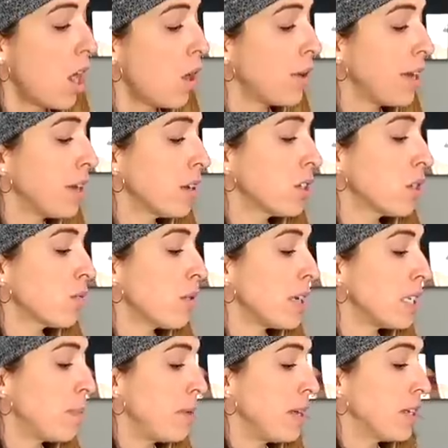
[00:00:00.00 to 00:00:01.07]
Oh, here's
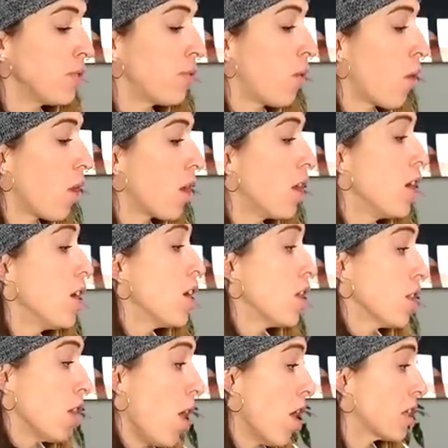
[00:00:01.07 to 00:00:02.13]
recipes for
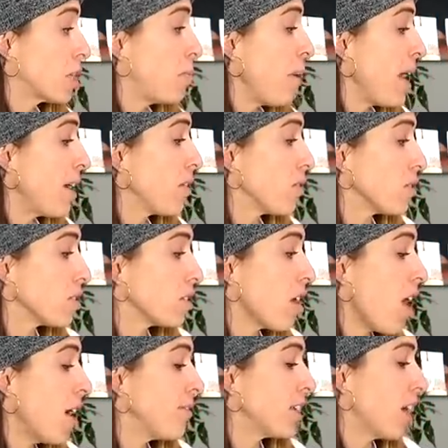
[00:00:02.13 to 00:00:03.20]
lox bagels,
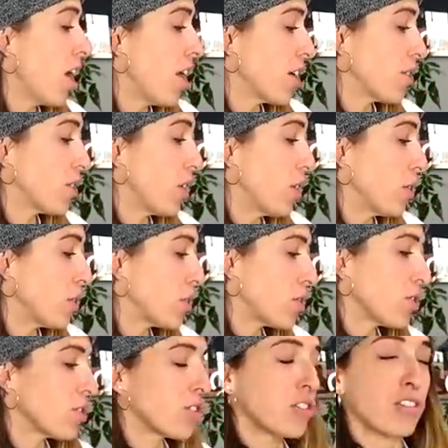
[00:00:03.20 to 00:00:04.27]
avocado toast,
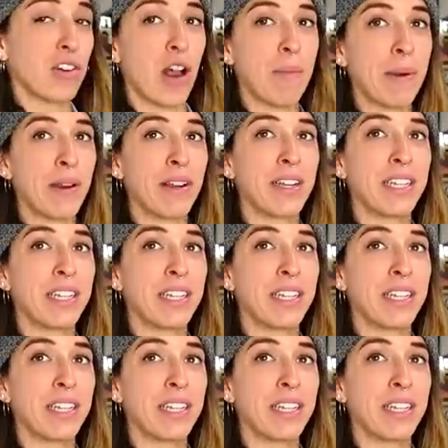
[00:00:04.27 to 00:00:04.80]
strawberry